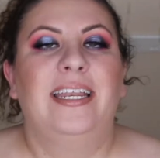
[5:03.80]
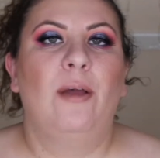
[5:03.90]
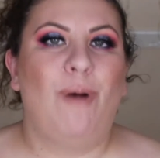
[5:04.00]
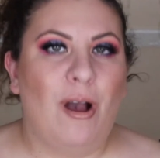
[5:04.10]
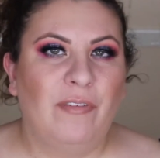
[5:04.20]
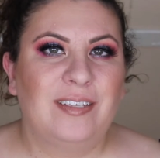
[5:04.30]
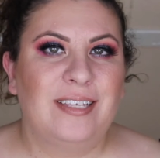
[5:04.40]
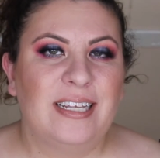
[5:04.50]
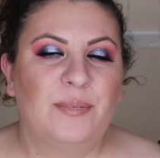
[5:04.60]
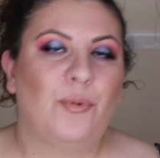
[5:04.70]
Now
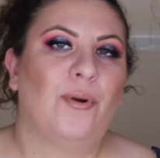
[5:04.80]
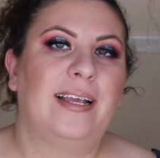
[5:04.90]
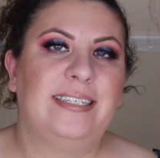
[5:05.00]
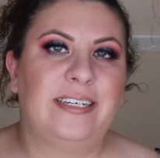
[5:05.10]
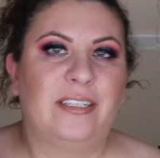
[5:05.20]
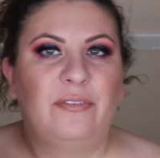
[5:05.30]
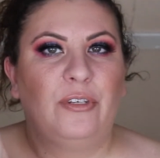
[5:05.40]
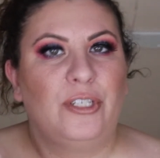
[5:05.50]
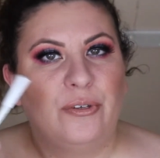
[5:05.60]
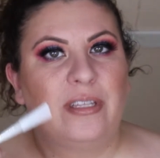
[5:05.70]
obviously it's more ideal if
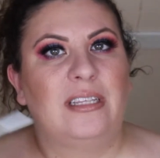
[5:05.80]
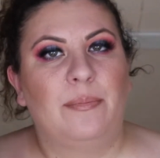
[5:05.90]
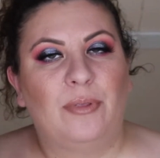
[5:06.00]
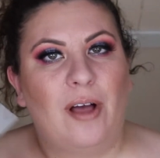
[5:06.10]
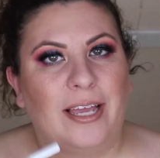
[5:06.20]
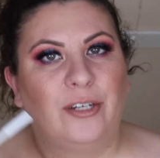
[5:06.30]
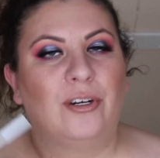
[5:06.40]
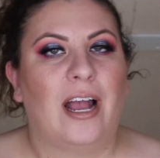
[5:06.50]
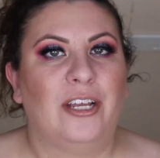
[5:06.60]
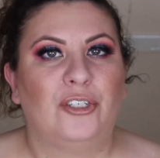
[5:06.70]
you do the lip
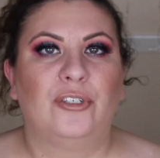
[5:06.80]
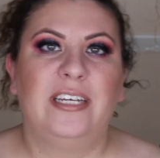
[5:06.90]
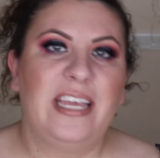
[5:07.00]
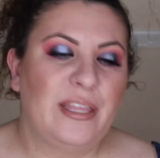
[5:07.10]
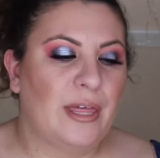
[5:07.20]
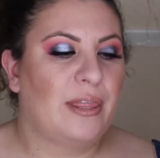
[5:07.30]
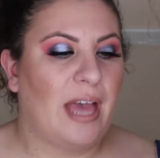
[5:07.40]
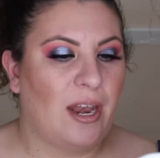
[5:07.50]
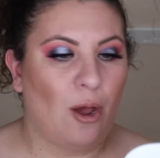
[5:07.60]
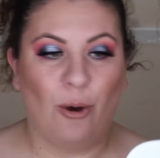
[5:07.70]
liner underneath
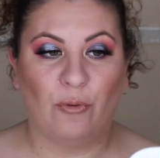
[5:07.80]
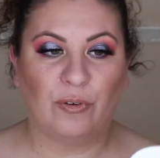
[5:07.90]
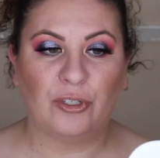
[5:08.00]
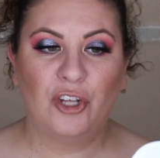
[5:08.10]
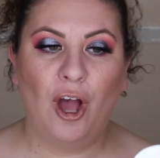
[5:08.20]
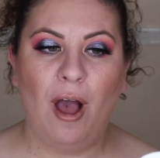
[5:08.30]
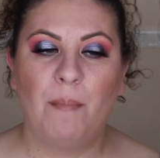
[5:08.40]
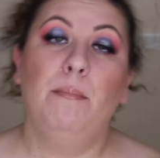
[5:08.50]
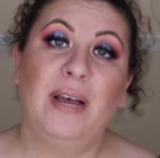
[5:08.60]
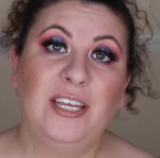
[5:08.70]
than over
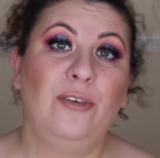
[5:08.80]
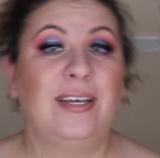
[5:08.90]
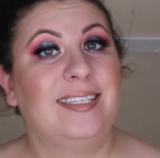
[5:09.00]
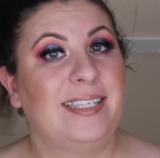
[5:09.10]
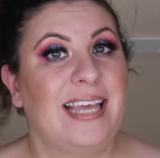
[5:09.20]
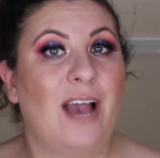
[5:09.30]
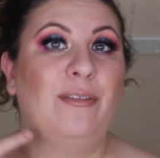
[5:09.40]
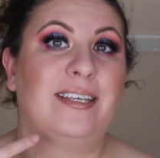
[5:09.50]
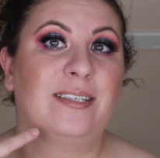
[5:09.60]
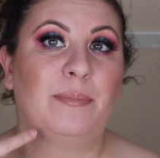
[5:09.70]
top, but you can see
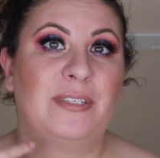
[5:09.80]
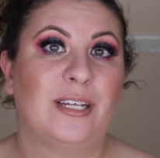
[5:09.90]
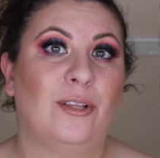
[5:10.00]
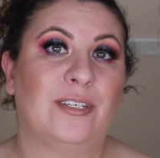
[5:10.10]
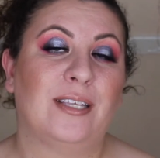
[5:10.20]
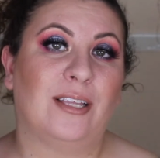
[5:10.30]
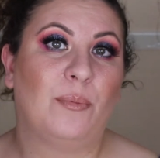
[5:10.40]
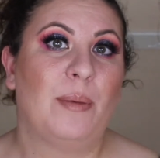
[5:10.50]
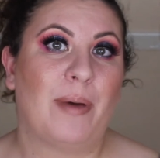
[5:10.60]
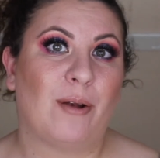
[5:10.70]
how this lipstick looks a
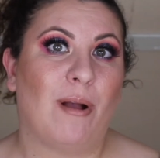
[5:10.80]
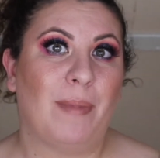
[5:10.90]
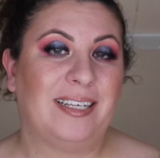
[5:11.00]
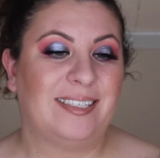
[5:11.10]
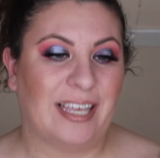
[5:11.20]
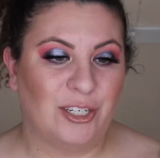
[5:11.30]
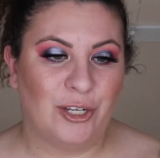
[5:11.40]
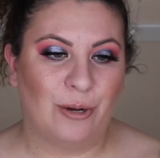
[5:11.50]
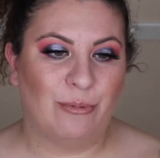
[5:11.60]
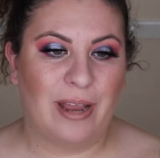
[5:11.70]
little bit better on my skin
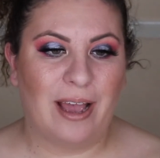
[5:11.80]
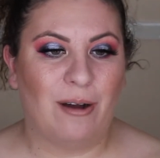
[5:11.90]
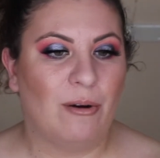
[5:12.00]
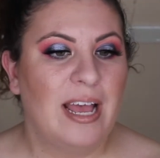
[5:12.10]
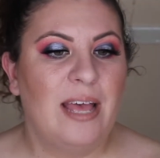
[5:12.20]
tone now.